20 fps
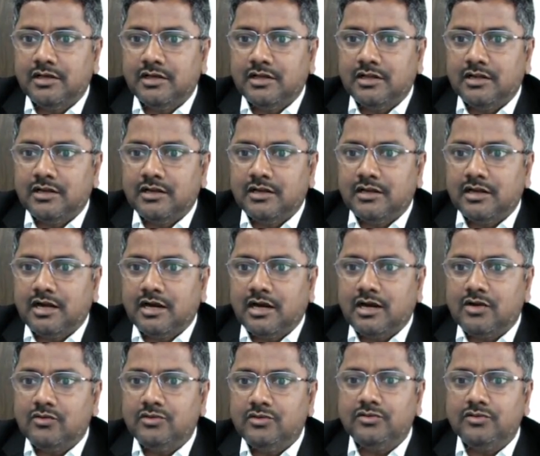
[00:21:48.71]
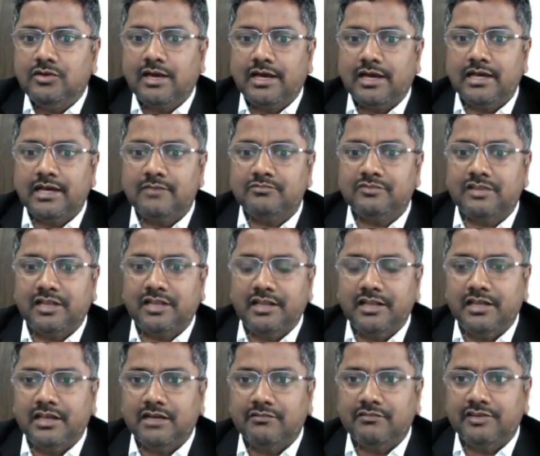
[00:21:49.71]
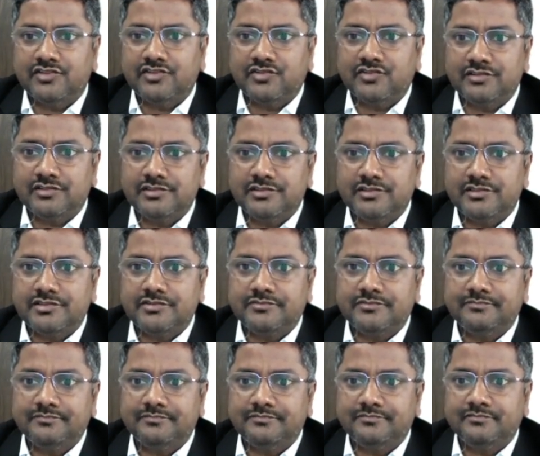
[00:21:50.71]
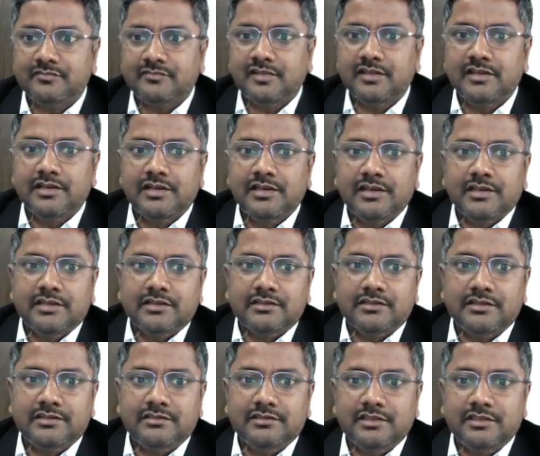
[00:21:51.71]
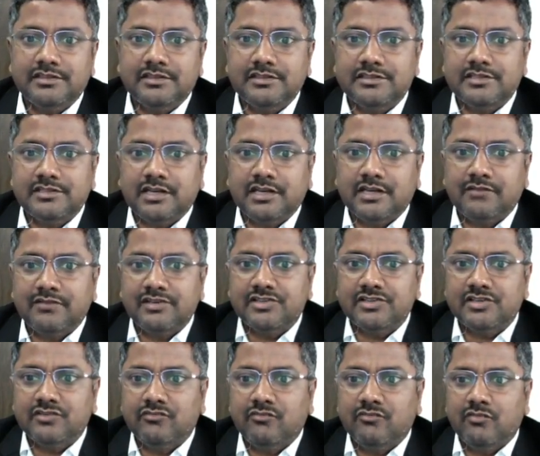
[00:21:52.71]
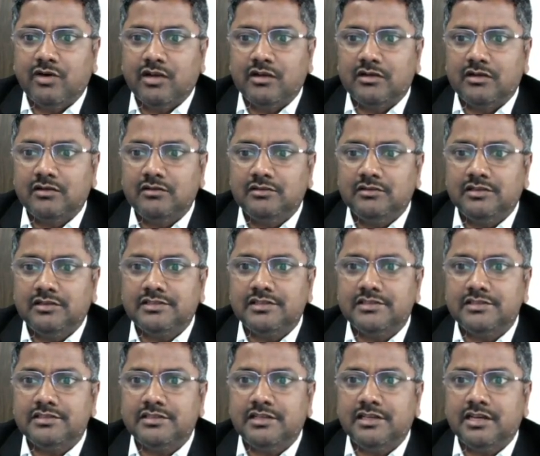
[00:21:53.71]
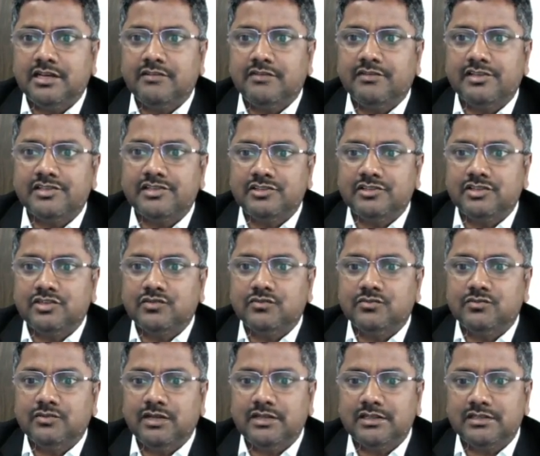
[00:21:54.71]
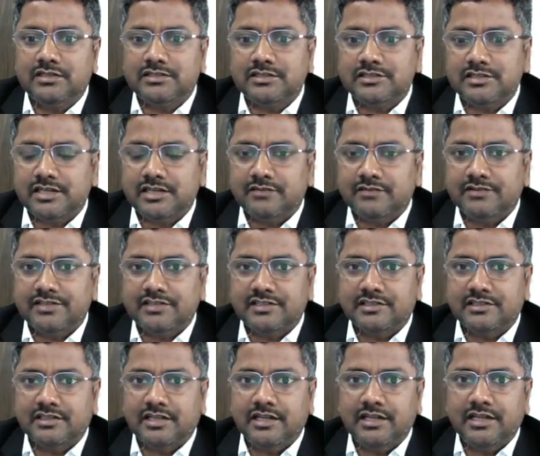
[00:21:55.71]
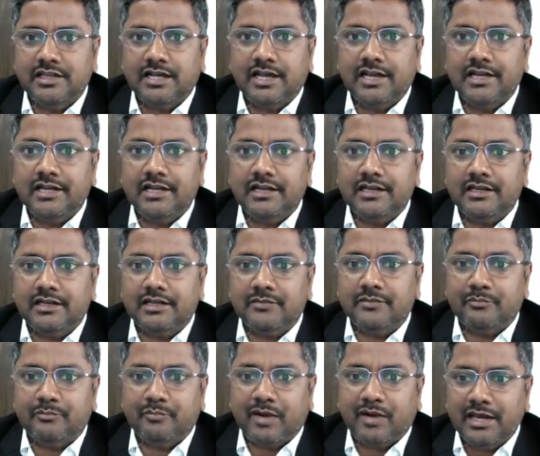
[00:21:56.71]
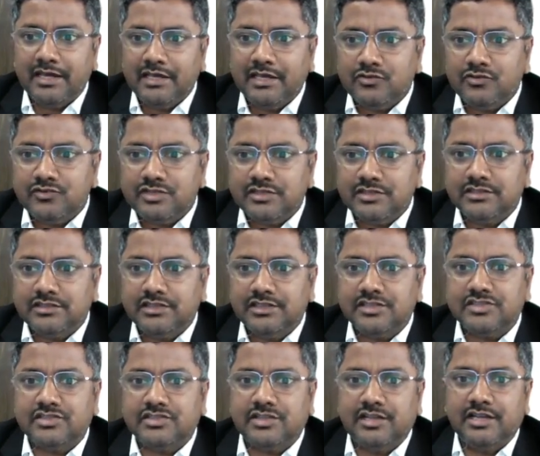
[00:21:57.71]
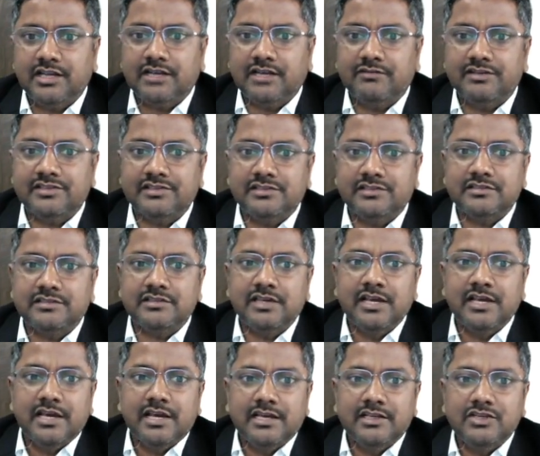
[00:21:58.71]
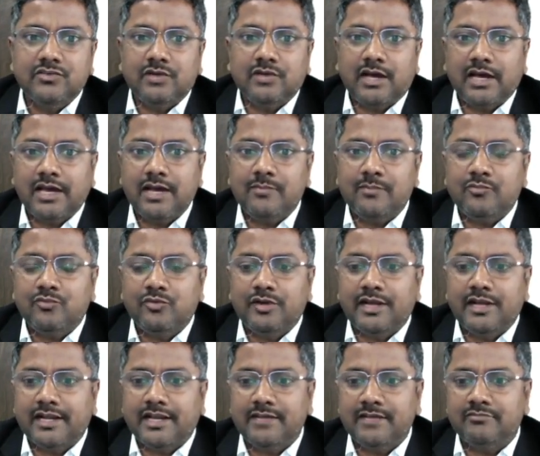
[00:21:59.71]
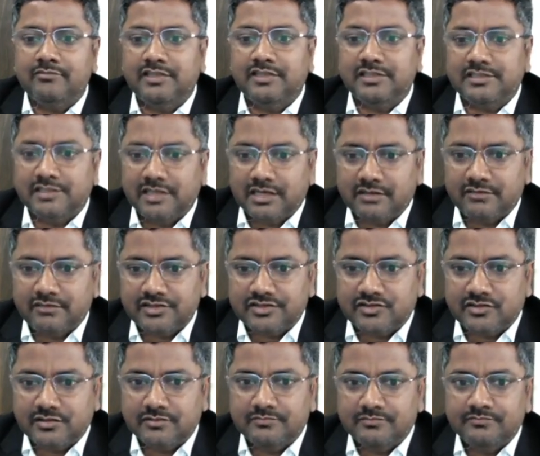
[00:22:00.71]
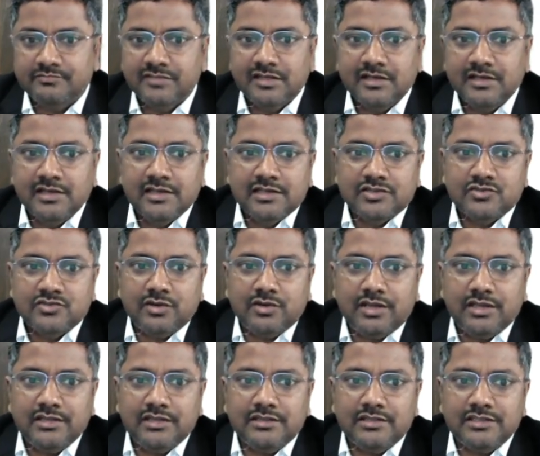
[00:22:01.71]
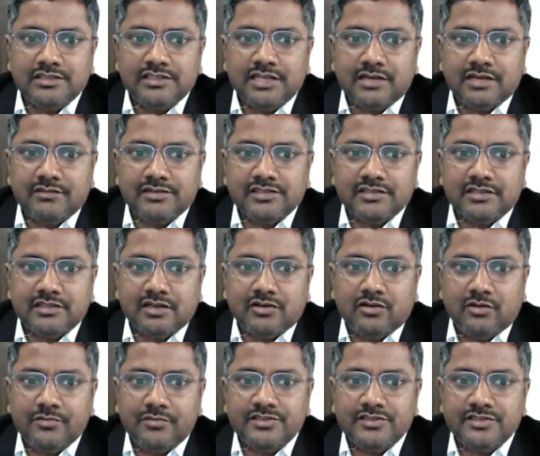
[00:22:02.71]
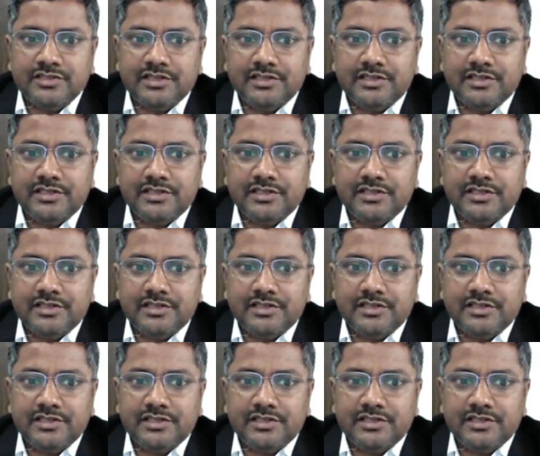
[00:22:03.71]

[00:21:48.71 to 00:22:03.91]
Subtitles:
Now you have 3 equations. This is equation 1, this is equation 2, and this is equation 3. And by using these 3 equations, you have to derive this equation. So in this equation, the coefficient